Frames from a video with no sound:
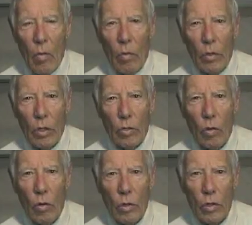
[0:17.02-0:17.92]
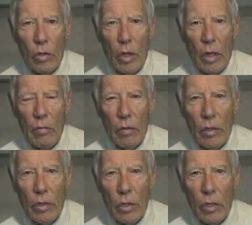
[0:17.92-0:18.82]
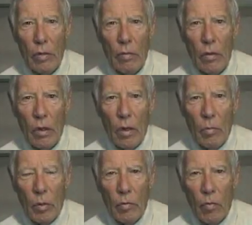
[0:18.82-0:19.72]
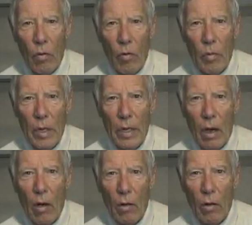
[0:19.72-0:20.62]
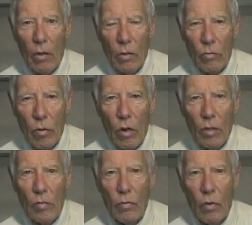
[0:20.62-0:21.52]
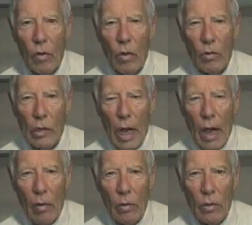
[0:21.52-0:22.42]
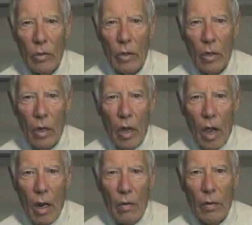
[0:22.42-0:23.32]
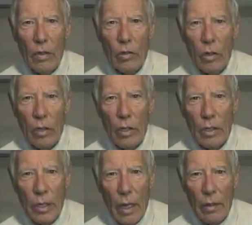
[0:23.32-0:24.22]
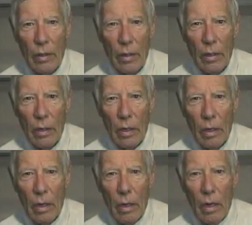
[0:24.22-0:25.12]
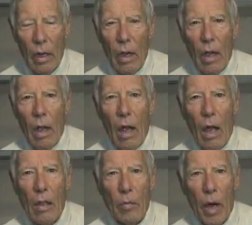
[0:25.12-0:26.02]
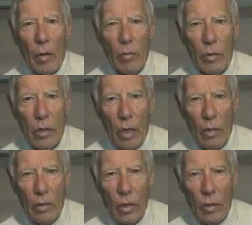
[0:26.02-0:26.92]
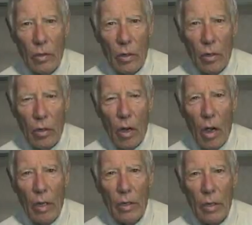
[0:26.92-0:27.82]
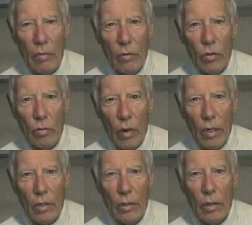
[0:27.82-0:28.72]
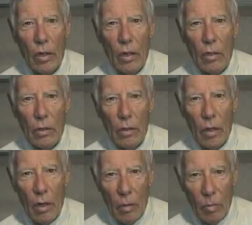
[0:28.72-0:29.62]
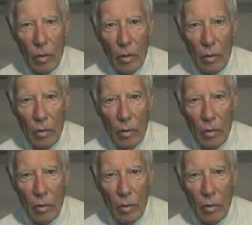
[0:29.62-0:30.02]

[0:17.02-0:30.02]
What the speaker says: With the torture that he received before being hung on the cross for all those hours and eventually the death. And the Bible tells us God gives grace to the humble.